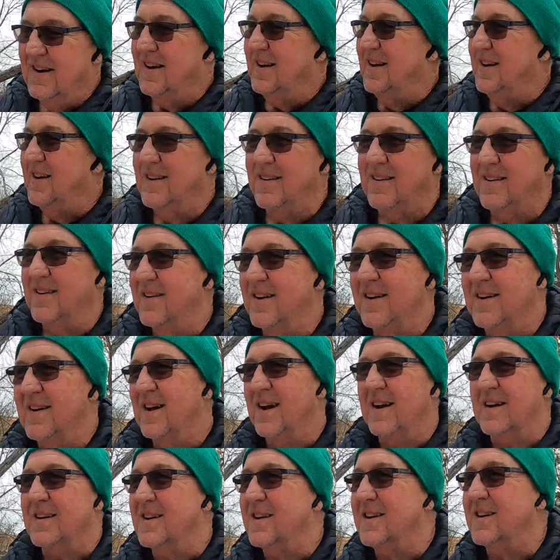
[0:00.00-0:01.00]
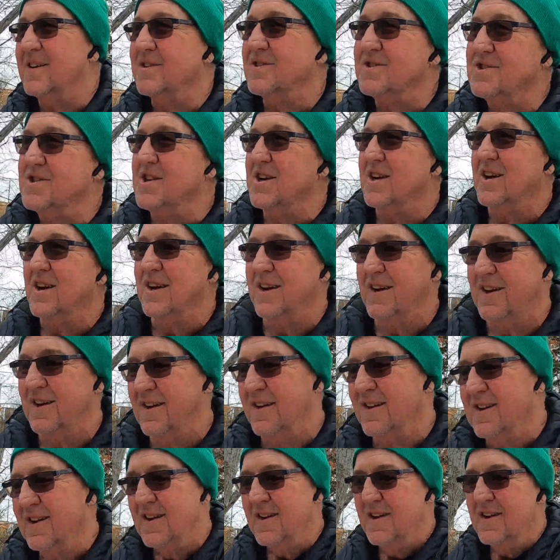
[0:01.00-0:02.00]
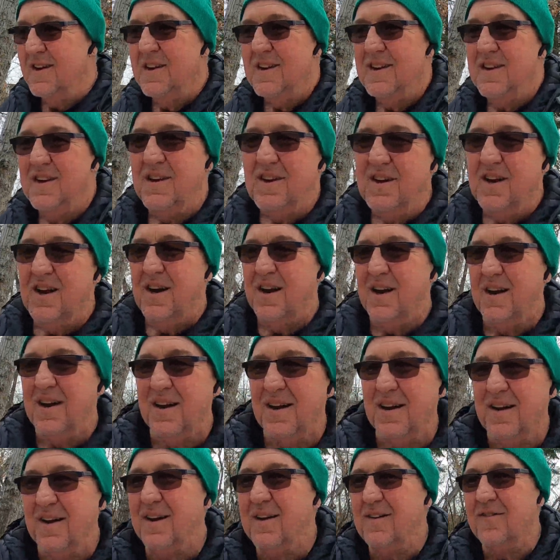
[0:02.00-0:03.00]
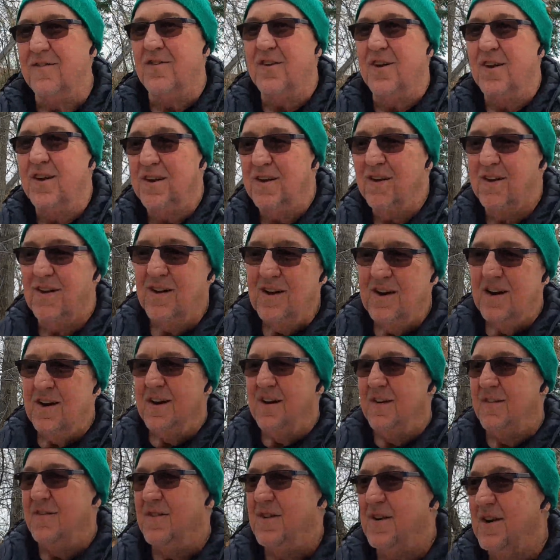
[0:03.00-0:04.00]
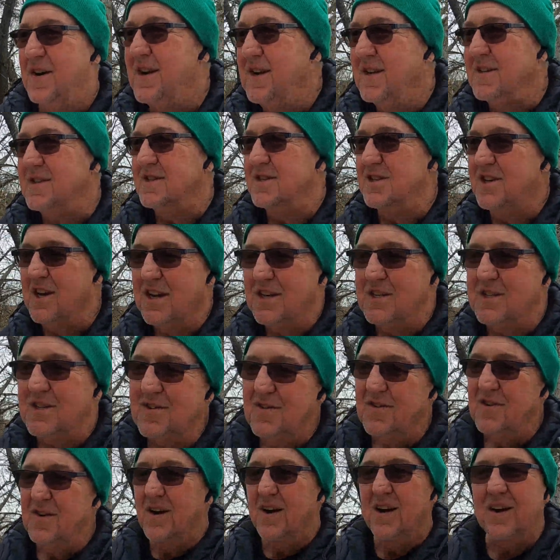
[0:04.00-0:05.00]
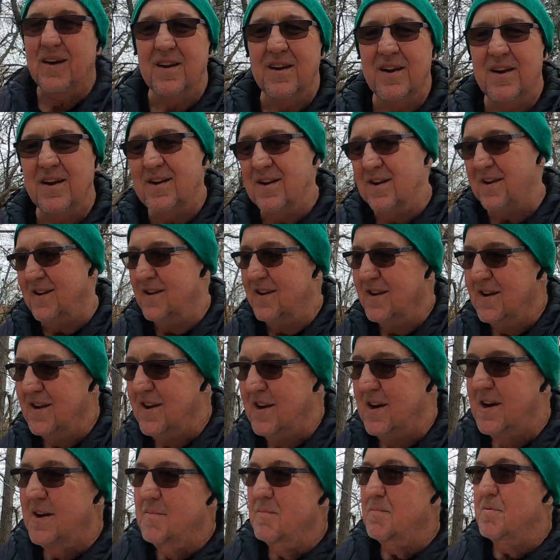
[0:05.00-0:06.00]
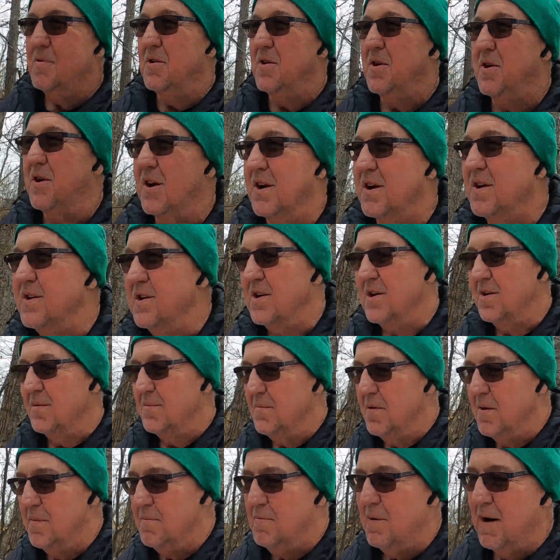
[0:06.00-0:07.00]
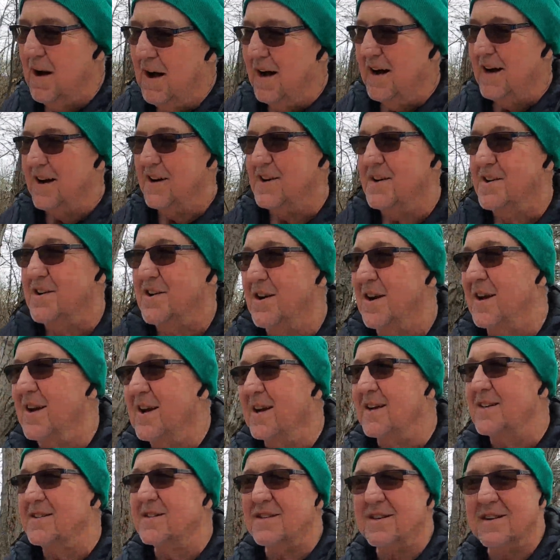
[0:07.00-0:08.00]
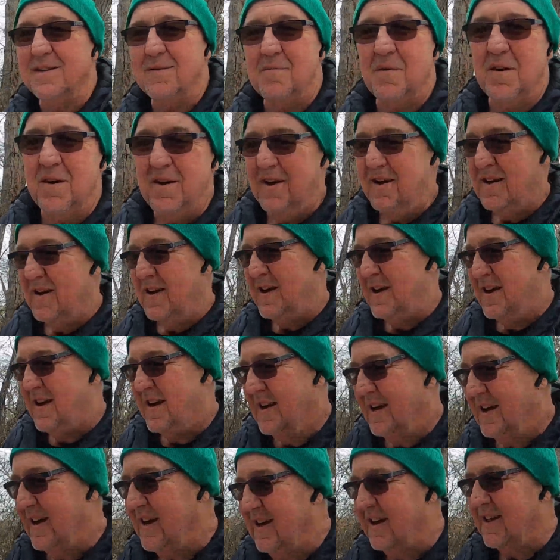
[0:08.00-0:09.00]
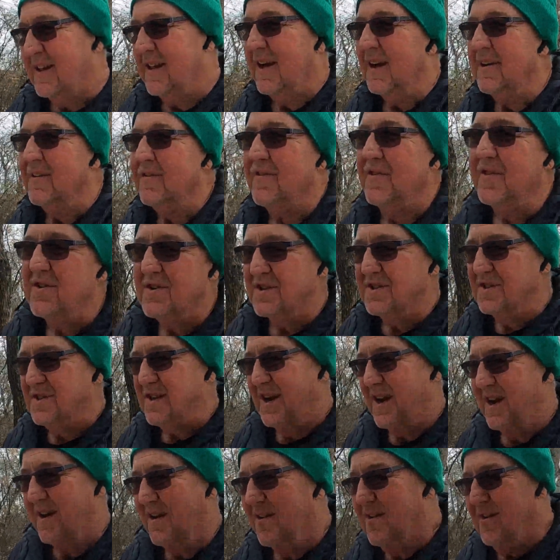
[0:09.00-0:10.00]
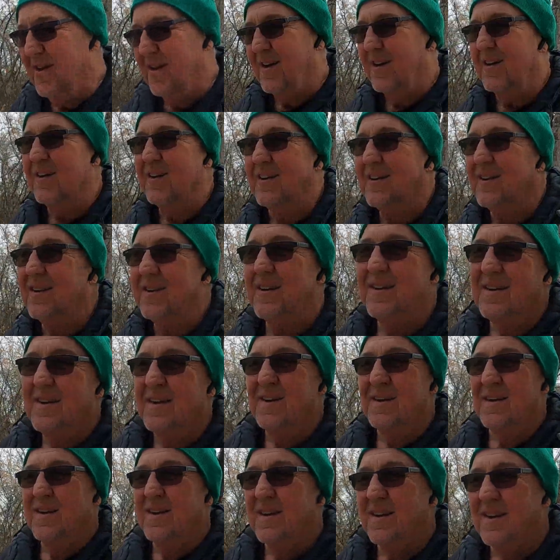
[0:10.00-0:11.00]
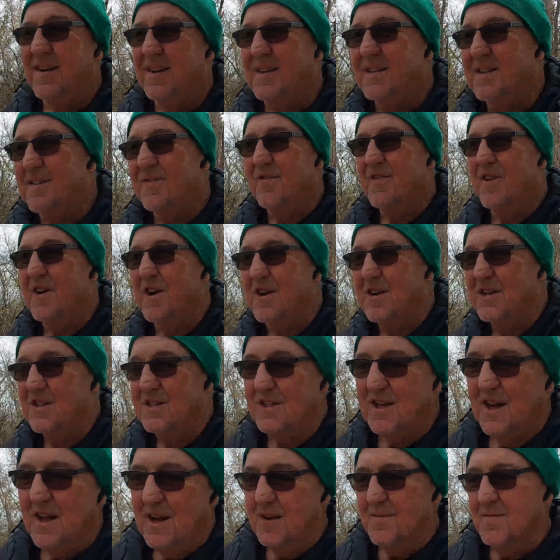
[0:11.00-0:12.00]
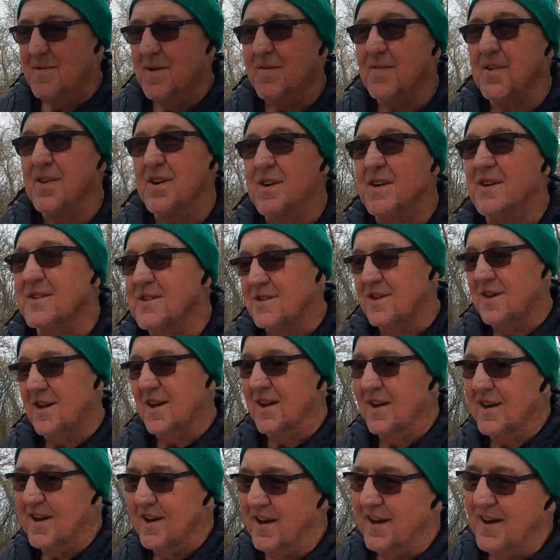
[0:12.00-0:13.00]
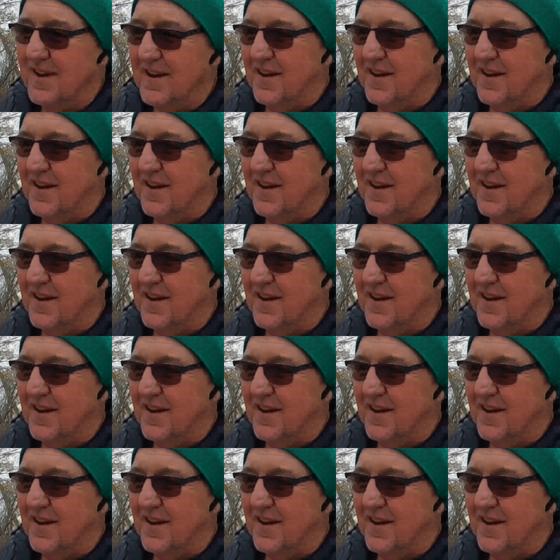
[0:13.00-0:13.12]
and that kills you. You gotta, if you need 6, you gotta put it on your back and your legs and get that first down. He very seldom ever does that.